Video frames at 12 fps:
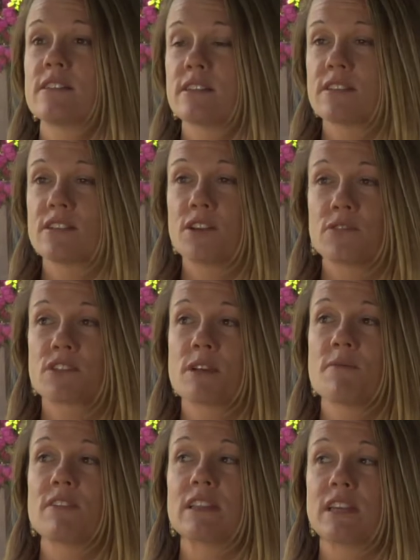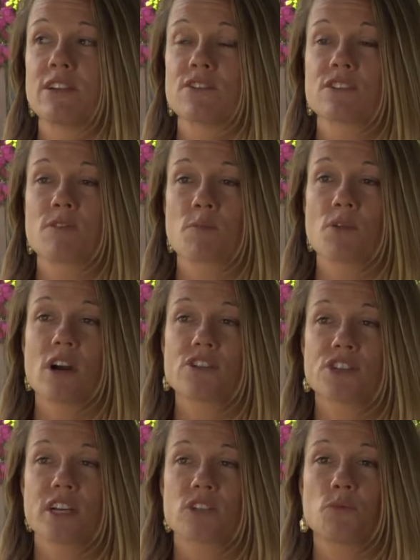and you know some of the leaders of the
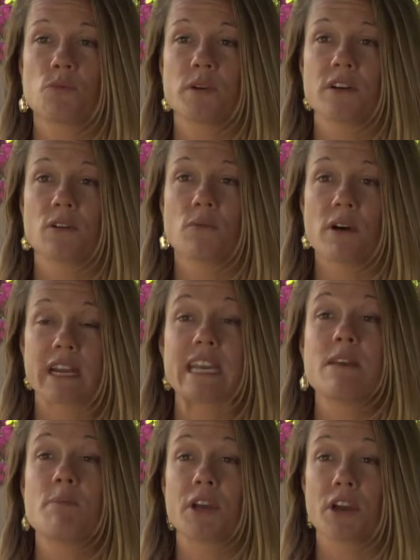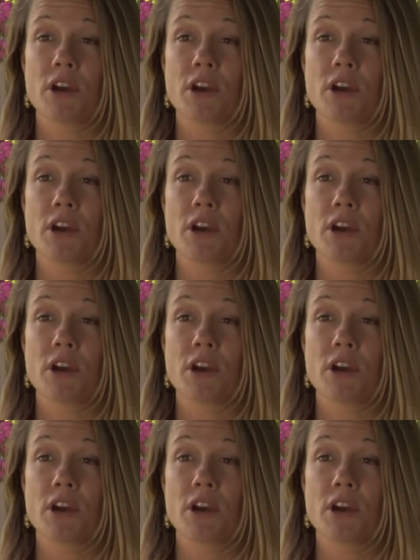project will want to keep it